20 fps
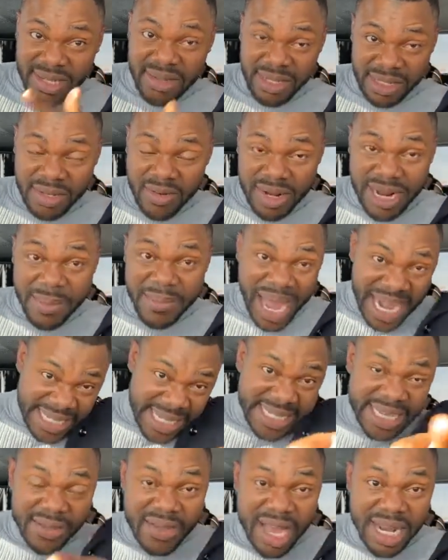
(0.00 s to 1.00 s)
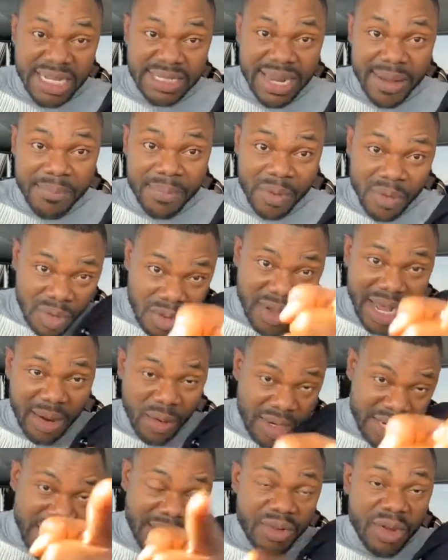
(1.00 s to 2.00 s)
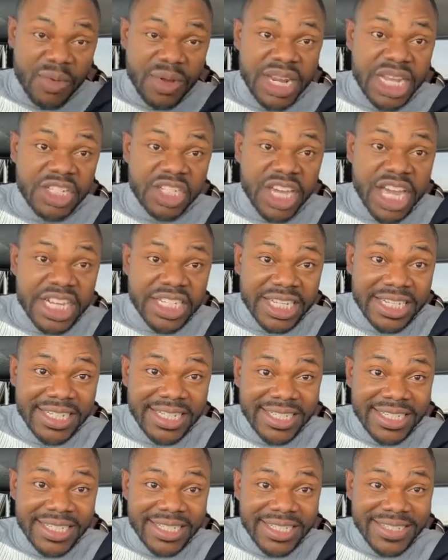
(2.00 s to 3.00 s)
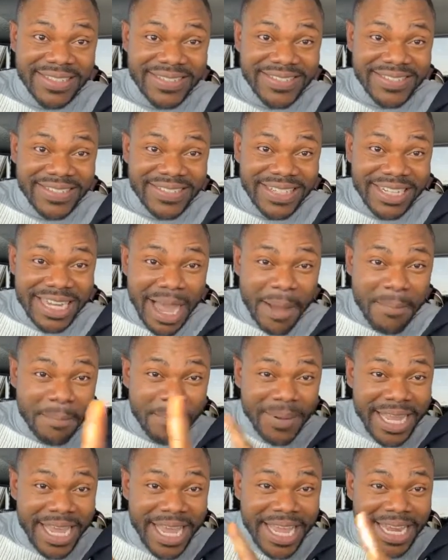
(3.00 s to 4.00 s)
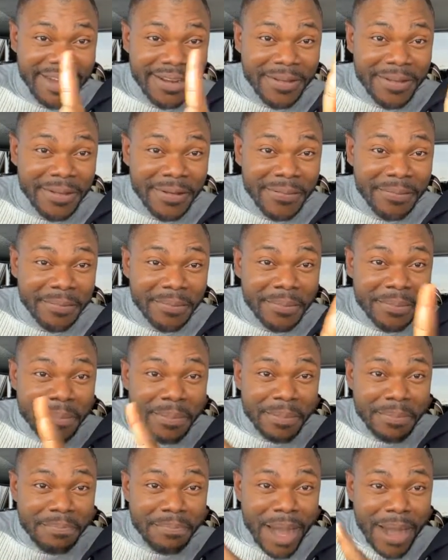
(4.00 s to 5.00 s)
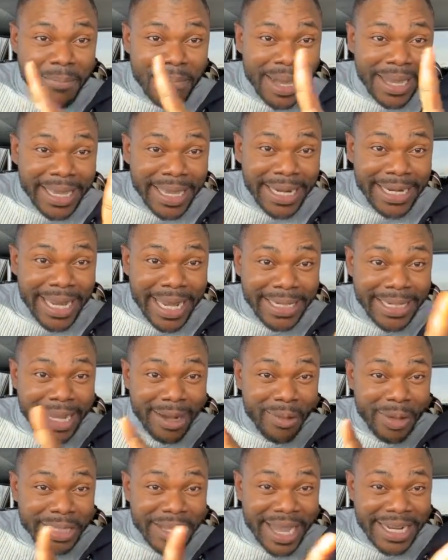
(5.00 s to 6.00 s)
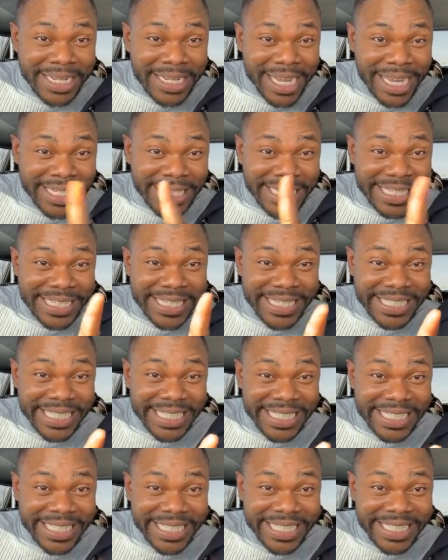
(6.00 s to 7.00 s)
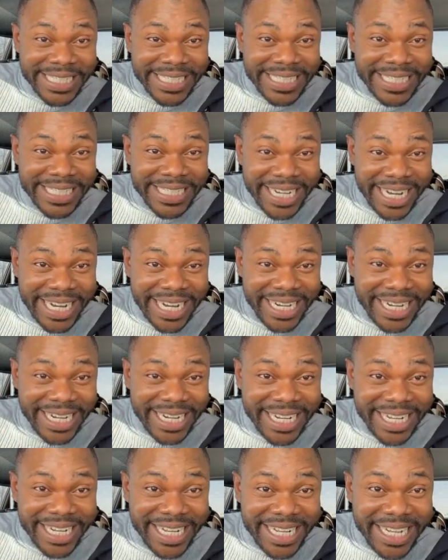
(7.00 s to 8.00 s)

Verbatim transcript: You see, you see what I mean? I just give you an example. Look at what they are doing with education. They are playing Mama Kedada with education, isn't it? Eh?